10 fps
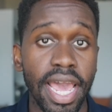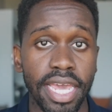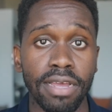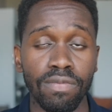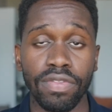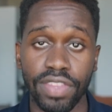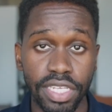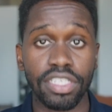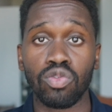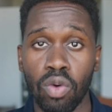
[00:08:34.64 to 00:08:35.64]
hey,
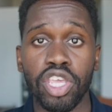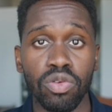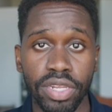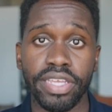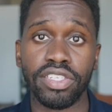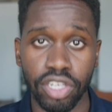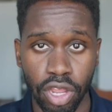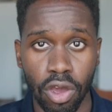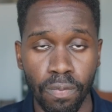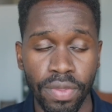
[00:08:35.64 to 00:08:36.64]
this is what you need to
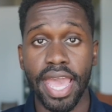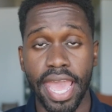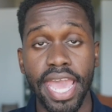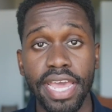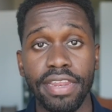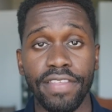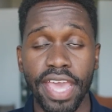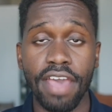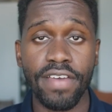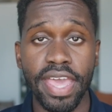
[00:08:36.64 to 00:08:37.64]
know. And the
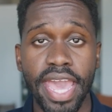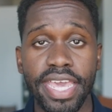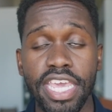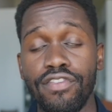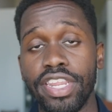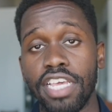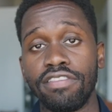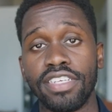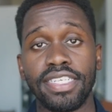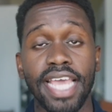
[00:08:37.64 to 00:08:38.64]
FAA even
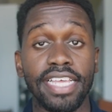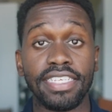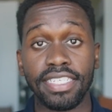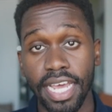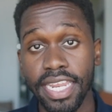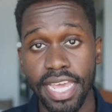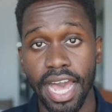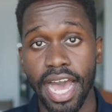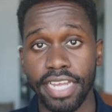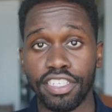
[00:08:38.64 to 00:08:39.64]
gives us a study
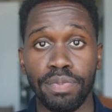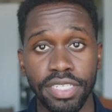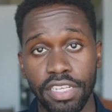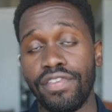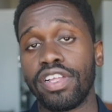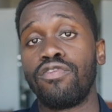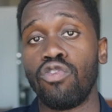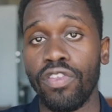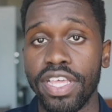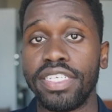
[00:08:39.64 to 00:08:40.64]
guide specific
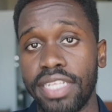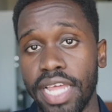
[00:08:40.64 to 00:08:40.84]
for this